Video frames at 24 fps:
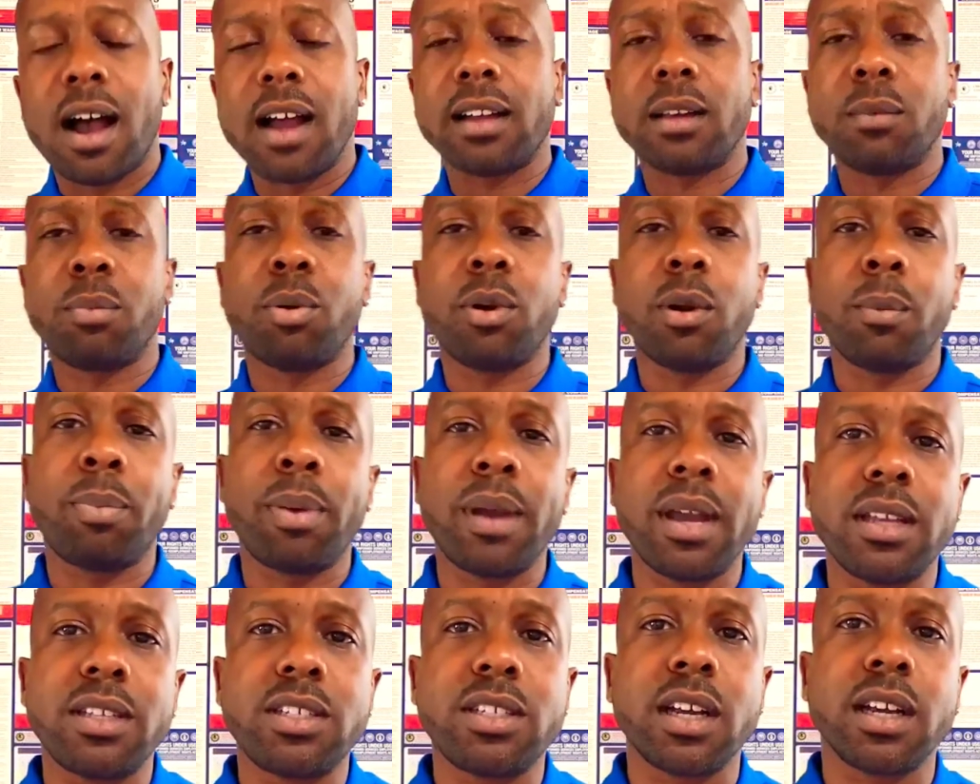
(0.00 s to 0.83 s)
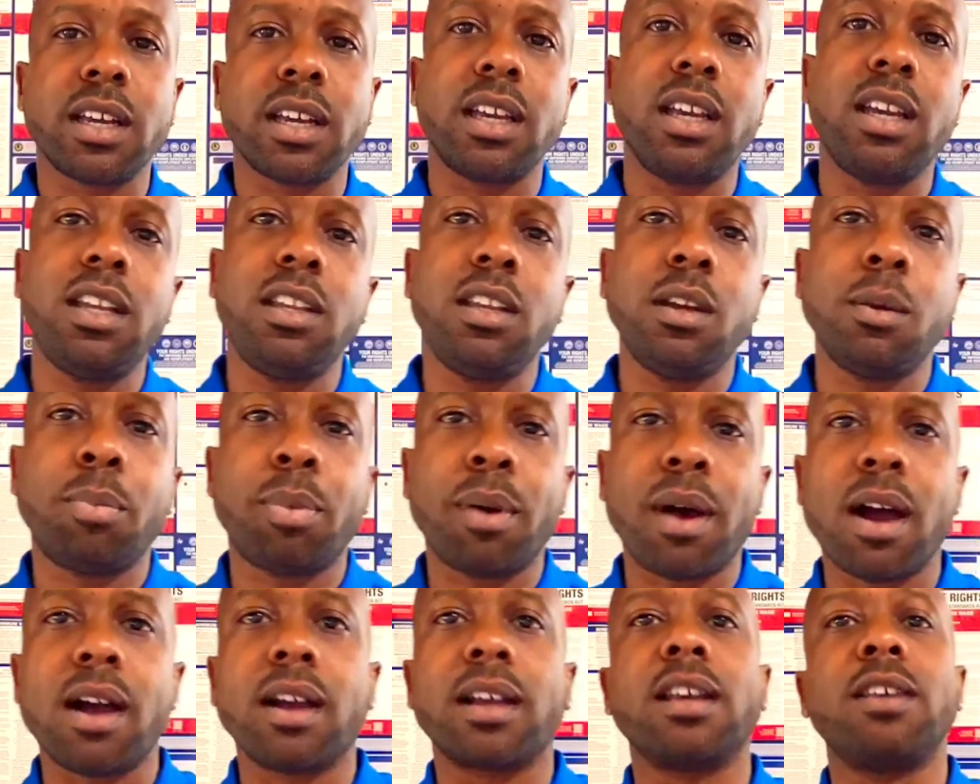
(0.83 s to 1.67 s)
I can put a paycheck in
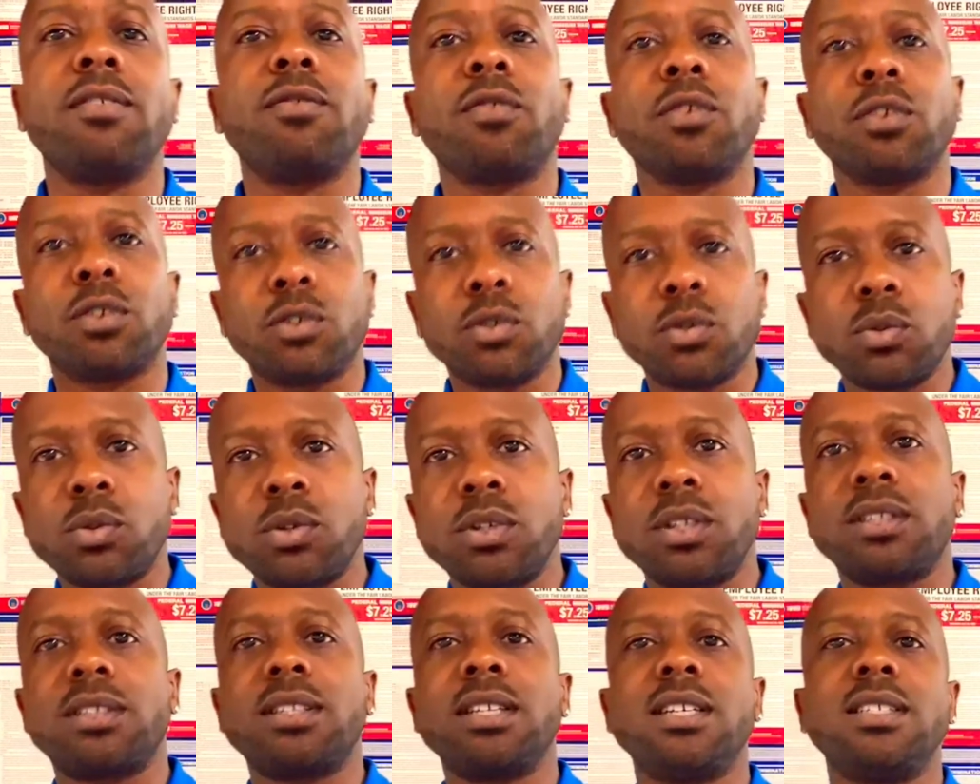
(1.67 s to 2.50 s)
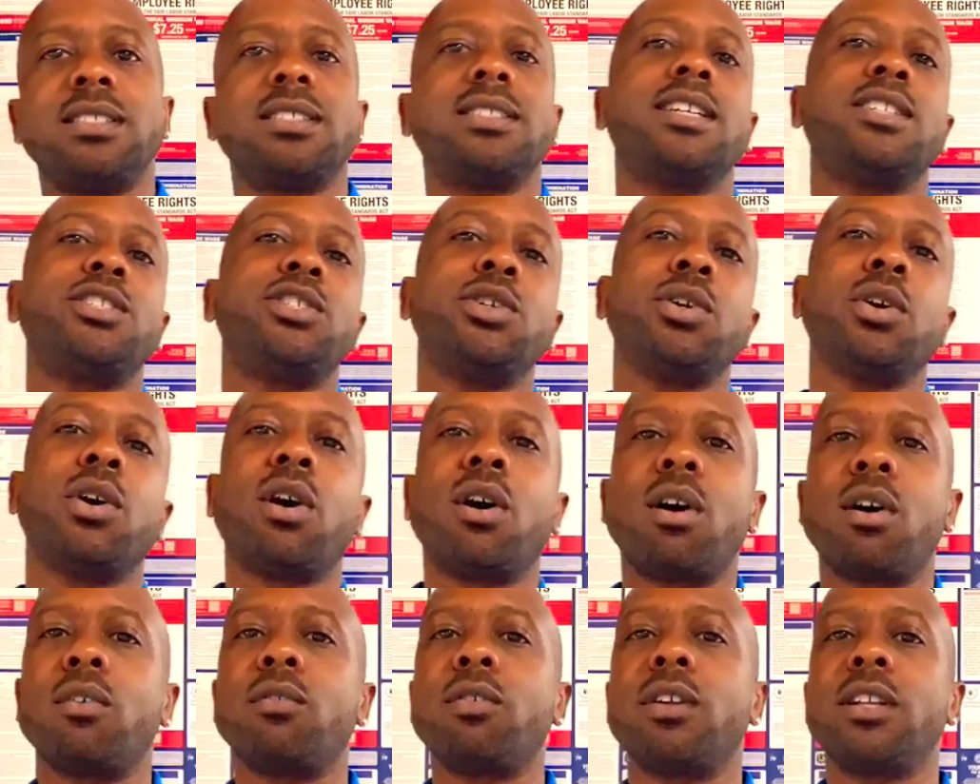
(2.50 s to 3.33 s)
your pocket for doing the things that
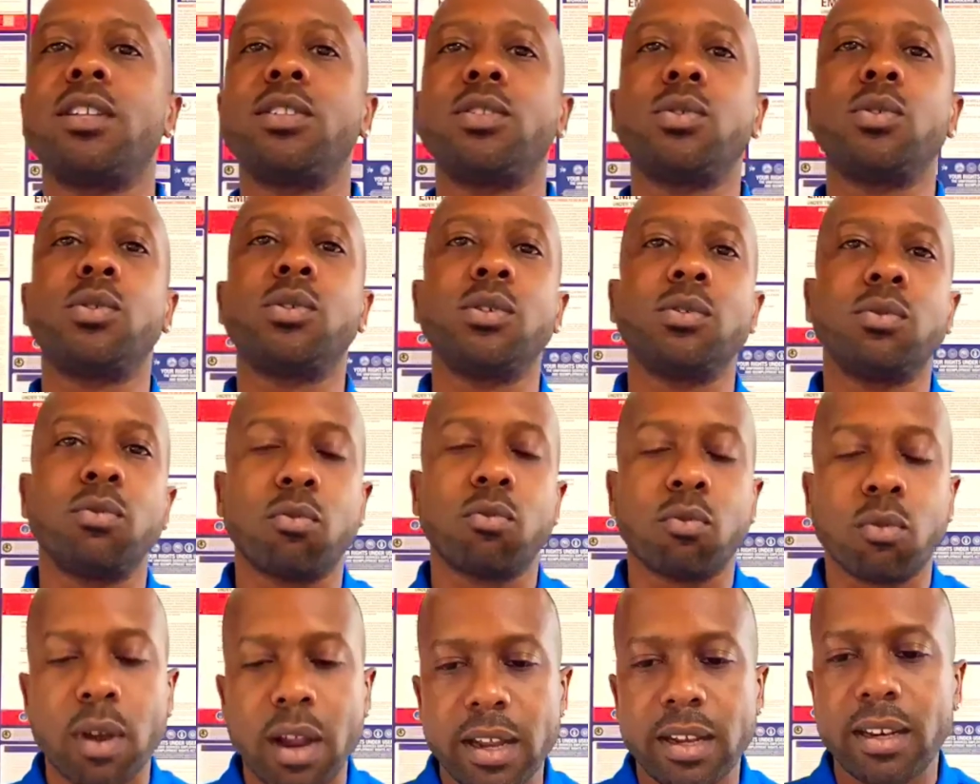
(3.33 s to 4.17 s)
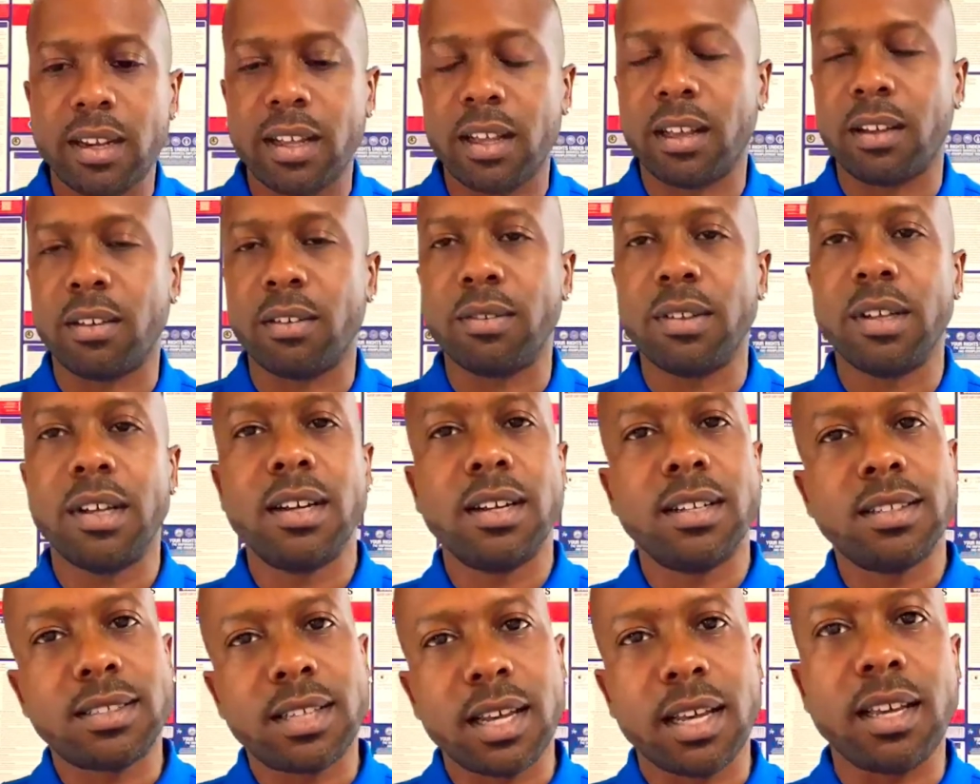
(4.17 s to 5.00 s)
you're already doing right now,
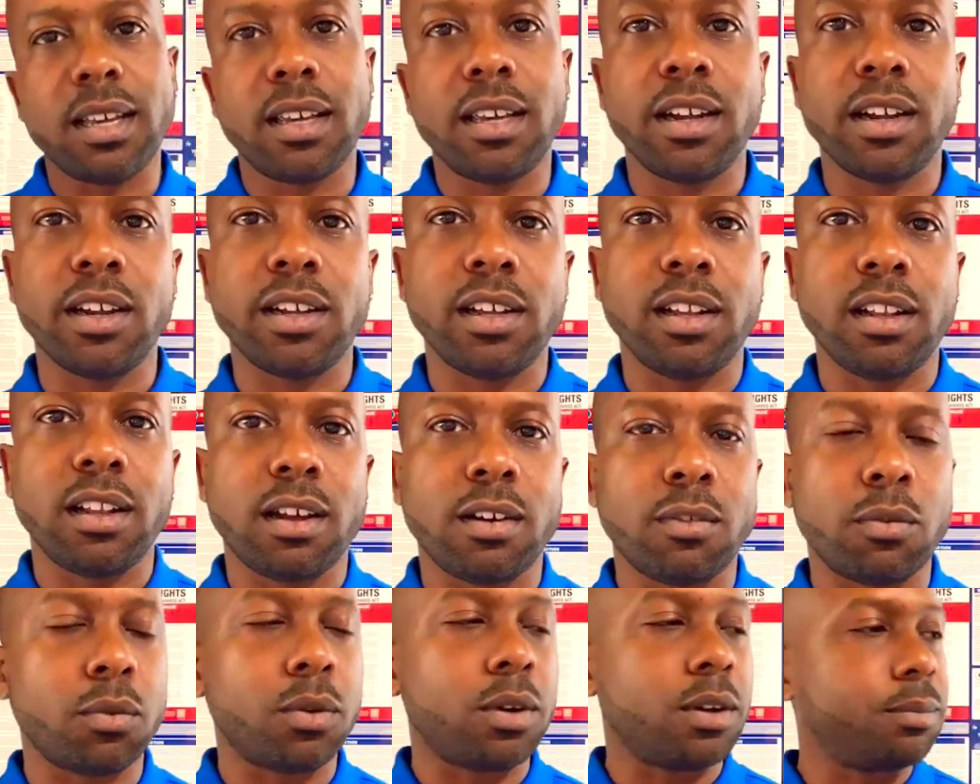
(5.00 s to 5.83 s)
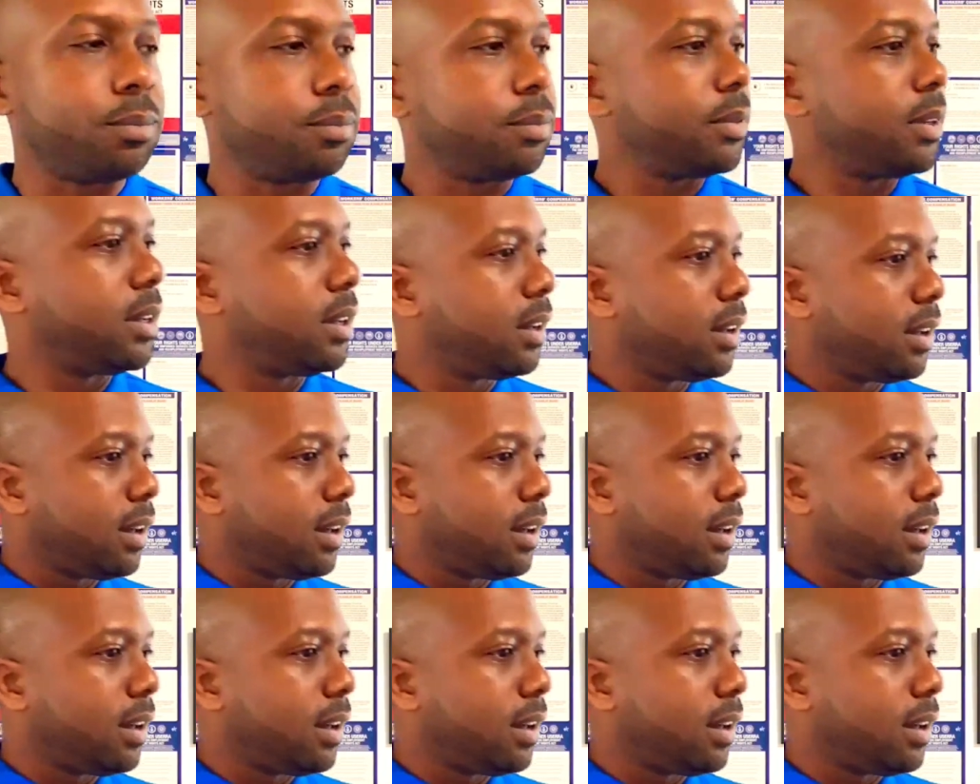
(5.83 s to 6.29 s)
taking care of your loved one.